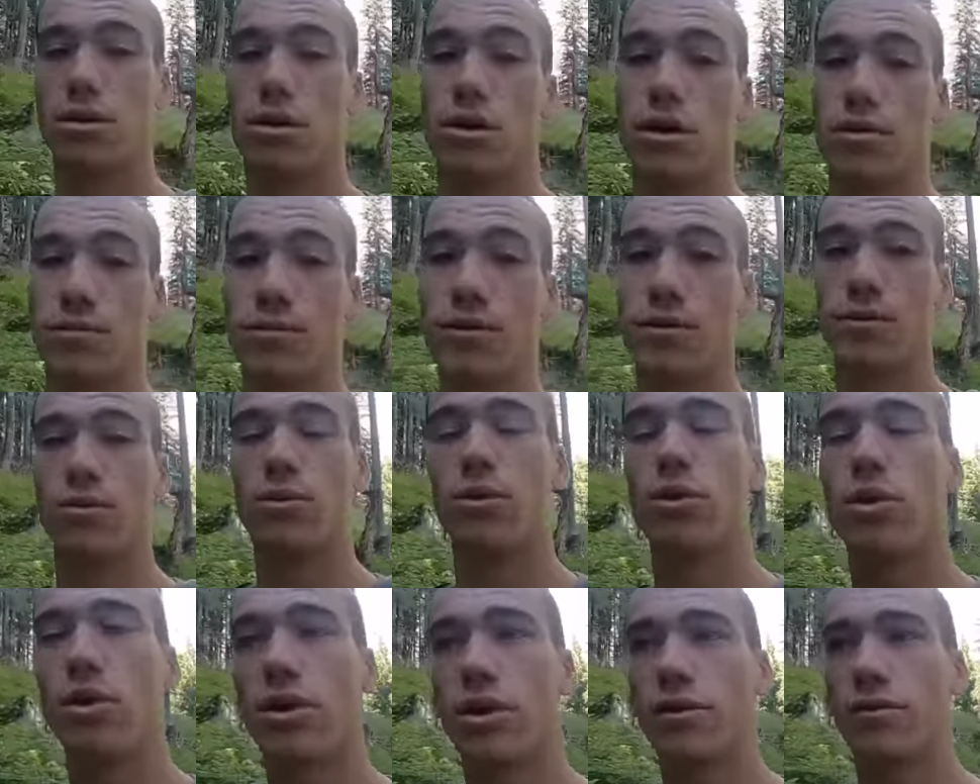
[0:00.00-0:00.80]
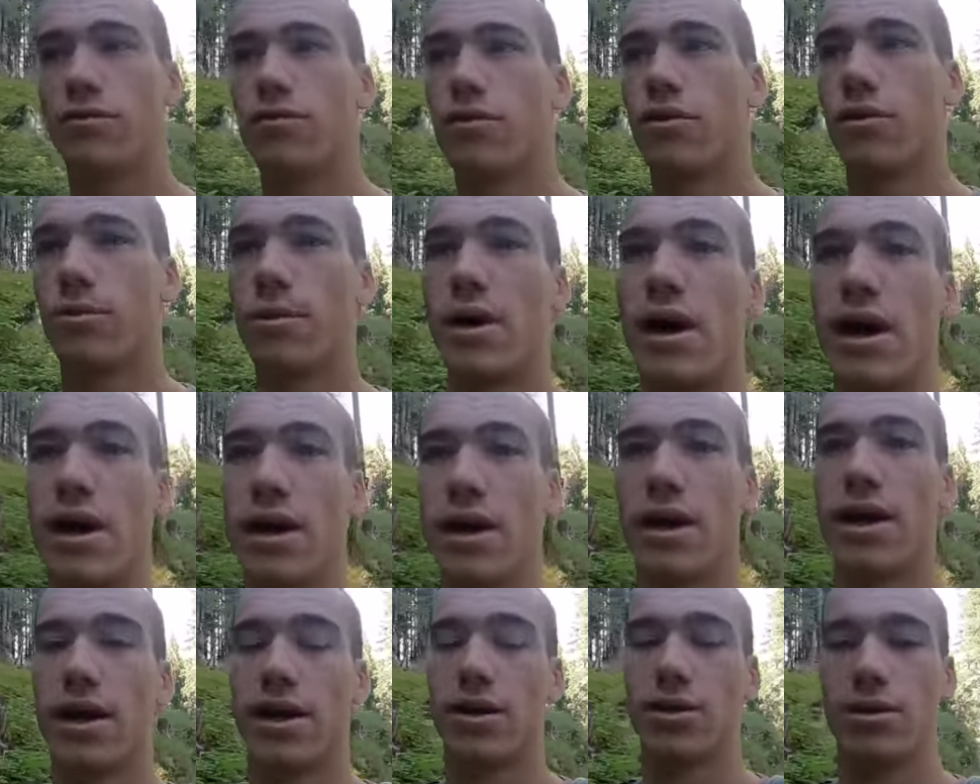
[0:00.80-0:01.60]
I've been walking for about an
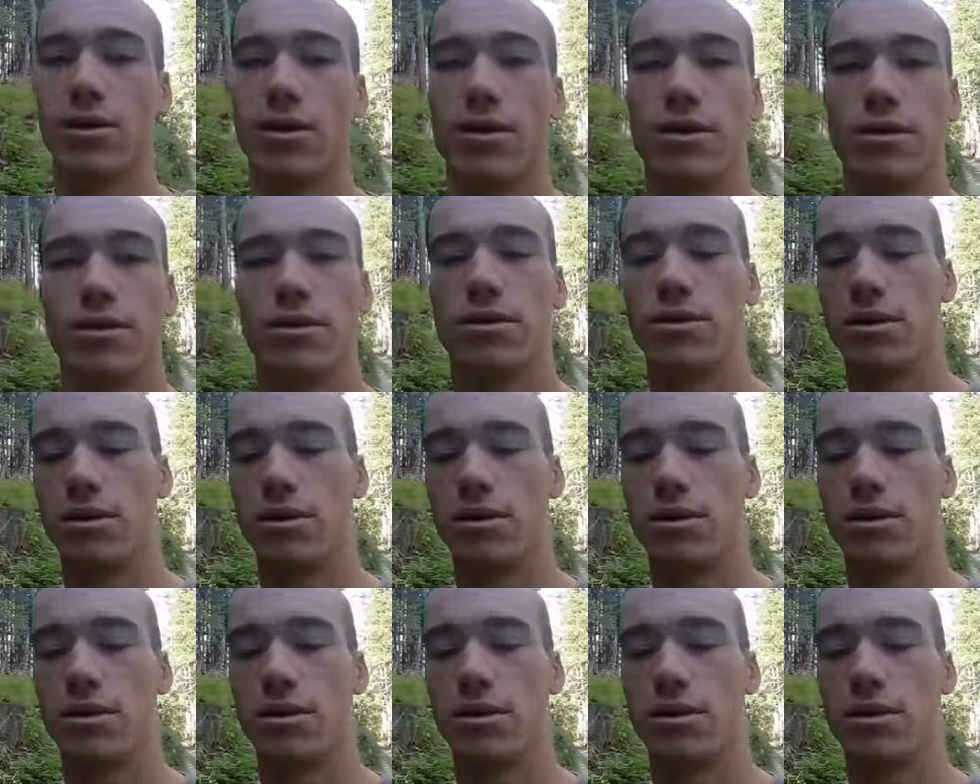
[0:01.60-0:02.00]
hour